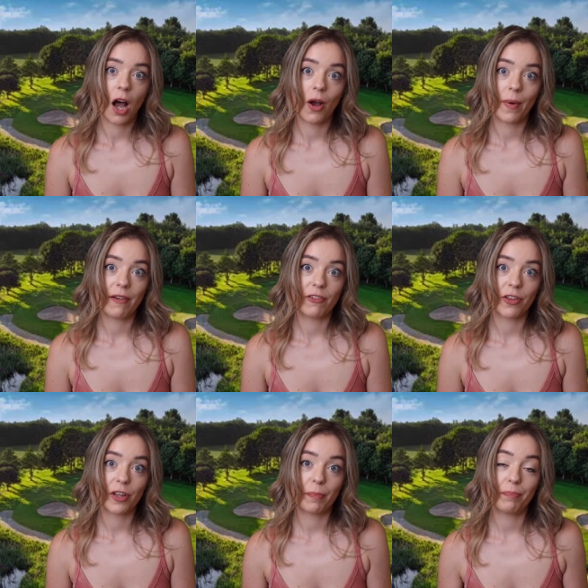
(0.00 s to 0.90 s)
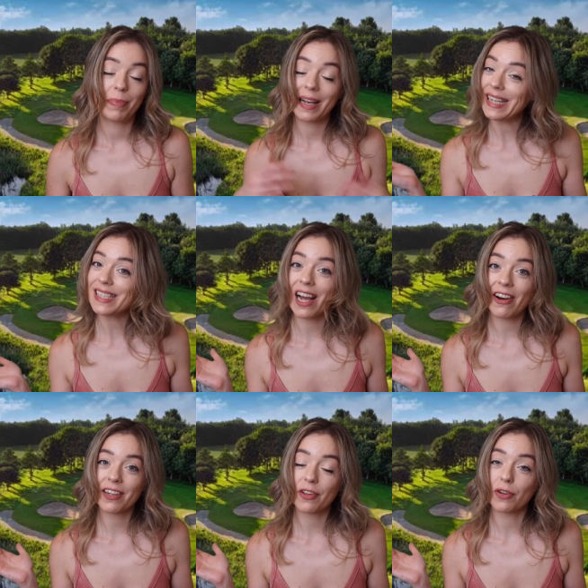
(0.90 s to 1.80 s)
However, the police
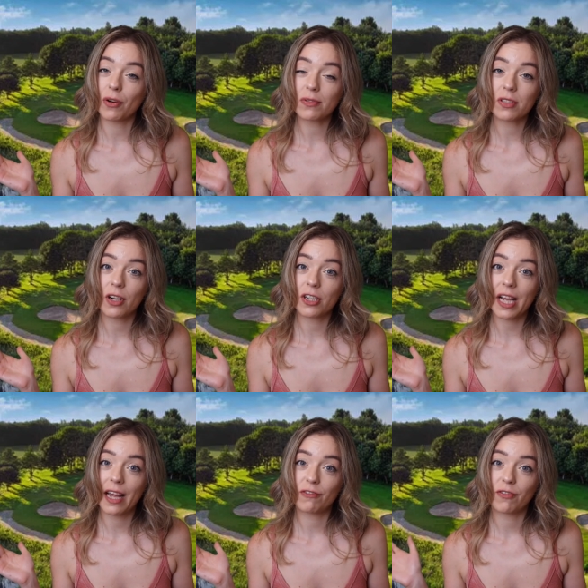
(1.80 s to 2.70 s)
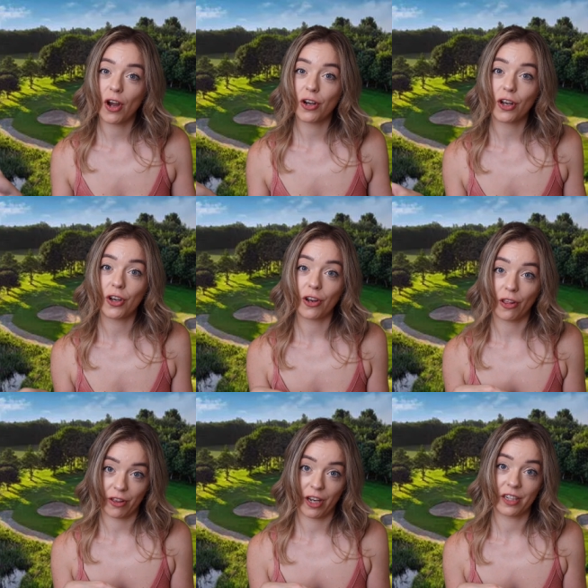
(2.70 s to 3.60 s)
carried out their own search and found
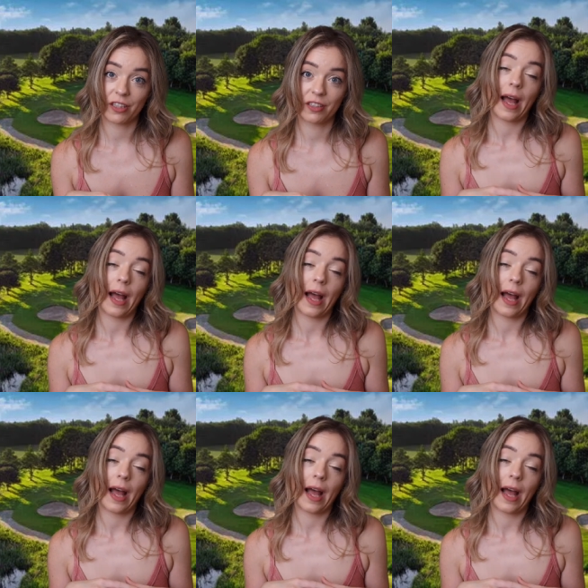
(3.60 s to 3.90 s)
nothing.